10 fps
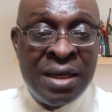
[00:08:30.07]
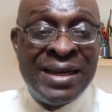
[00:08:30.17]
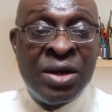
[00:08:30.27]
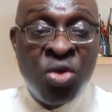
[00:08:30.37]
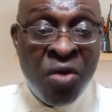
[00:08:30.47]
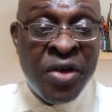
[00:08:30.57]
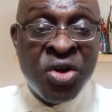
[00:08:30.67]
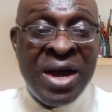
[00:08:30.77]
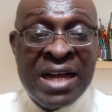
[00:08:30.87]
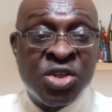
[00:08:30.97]
The
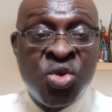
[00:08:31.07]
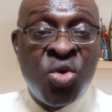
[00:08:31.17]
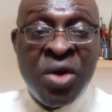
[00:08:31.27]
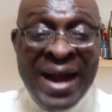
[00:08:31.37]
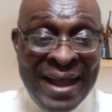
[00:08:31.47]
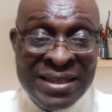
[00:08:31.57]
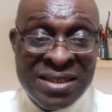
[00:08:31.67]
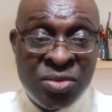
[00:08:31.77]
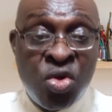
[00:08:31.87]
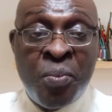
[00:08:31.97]
governor has no
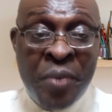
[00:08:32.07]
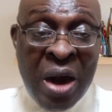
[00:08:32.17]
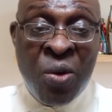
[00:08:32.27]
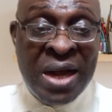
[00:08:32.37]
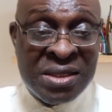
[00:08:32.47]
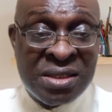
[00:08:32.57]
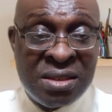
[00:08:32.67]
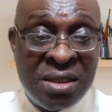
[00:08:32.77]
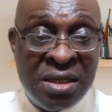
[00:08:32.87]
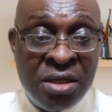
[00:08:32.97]
rights, no
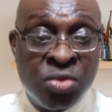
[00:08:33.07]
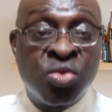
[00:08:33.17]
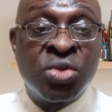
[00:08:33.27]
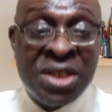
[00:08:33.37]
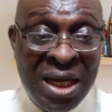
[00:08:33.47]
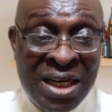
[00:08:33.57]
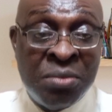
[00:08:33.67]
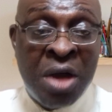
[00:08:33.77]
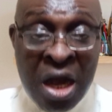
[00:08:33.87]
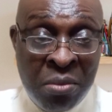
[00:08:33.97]
powers to tell
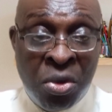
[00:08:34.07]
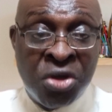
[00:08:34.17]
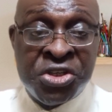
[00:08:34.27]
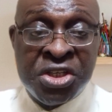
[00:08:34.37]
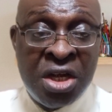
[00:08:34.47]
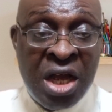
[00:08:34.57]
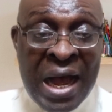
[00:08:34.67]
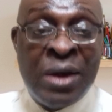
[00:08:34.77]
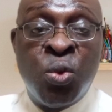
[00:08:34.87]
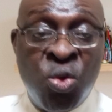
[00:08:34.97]
him how much
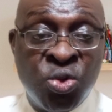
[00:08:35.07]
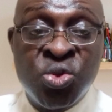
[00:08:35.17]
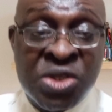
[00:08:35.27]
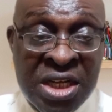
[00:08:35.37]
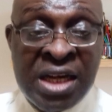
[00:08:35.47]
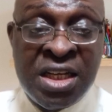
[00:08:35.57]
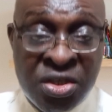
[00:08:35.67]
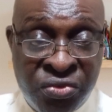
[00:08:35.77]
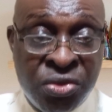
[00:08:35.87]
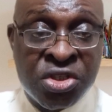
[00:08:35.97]
and who to sell
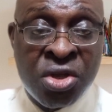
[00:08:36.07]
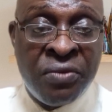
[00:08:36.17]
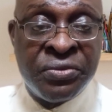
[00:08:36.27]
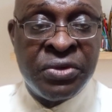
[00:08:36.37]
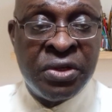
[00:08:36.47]
his foodstuff.